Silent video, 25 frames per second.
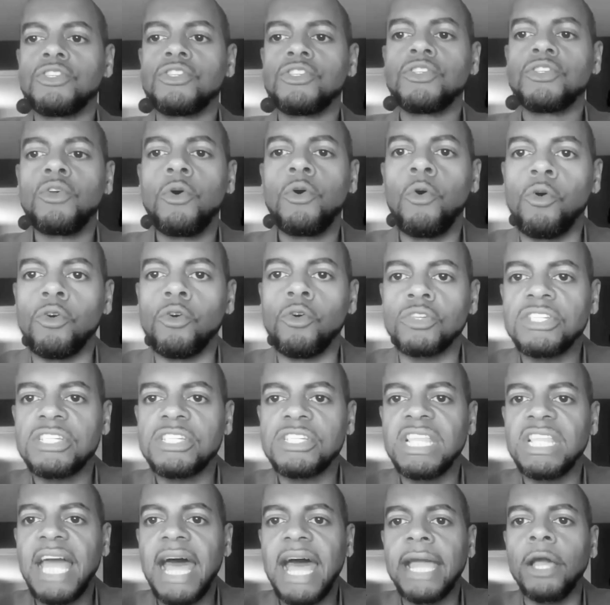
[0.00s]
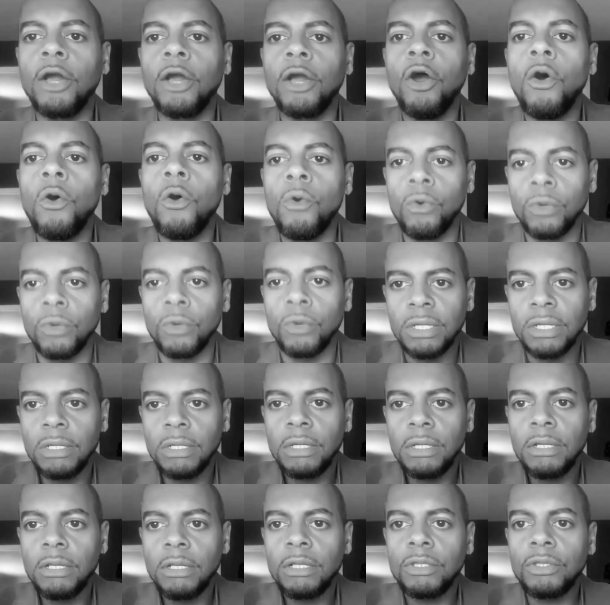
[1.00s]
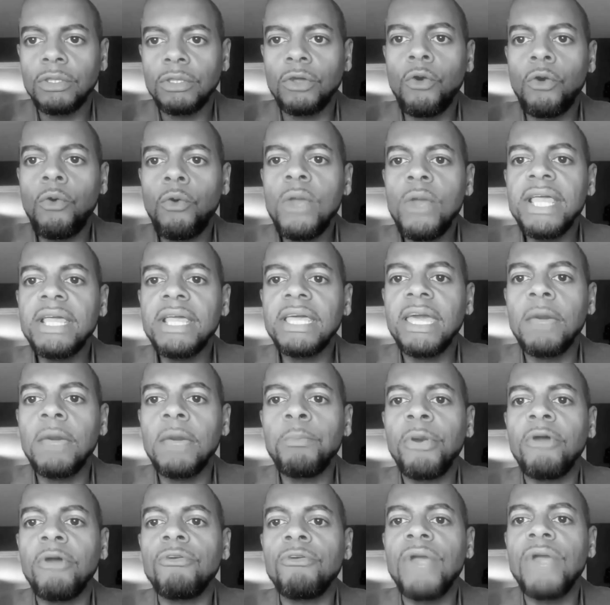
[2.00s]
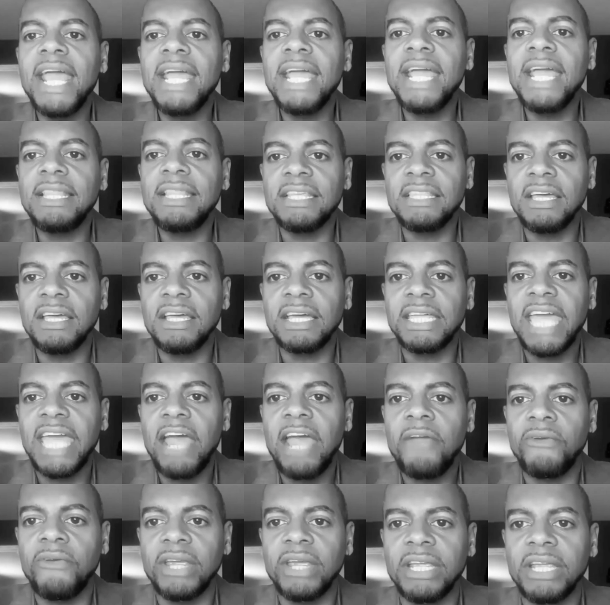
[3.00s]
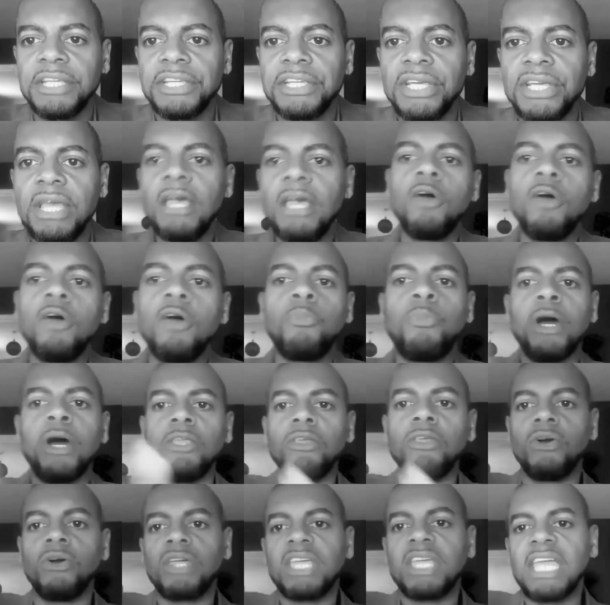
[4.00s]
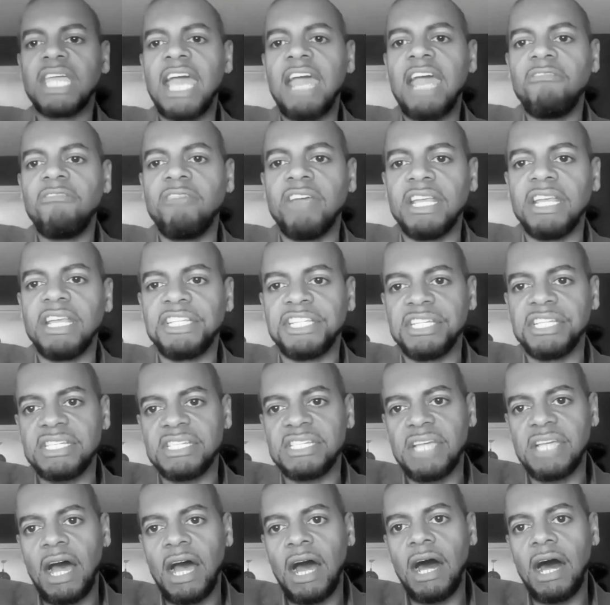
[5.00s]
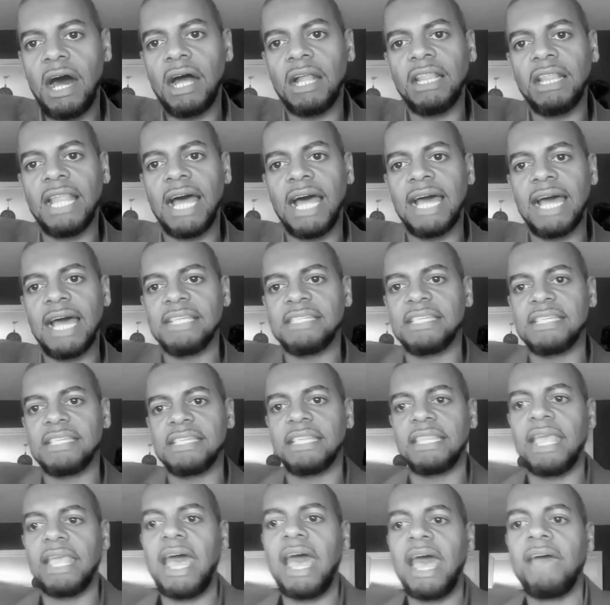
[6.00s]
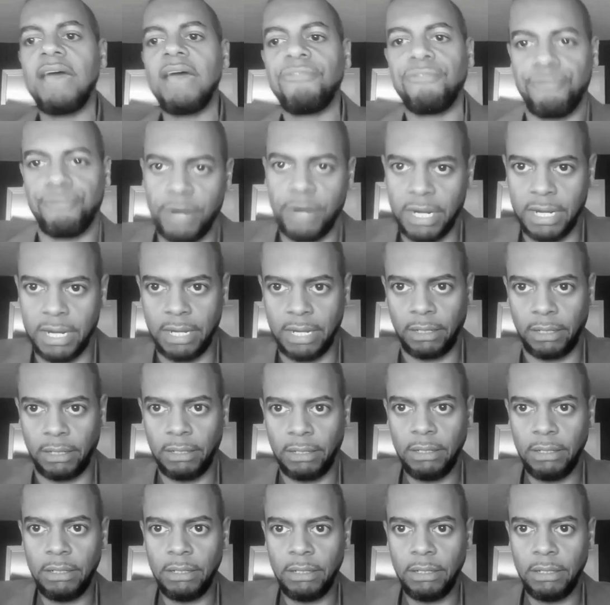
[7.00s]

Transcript: source like gold. The Queen can parade in her carriage, but your carriage's heart lies in Africa.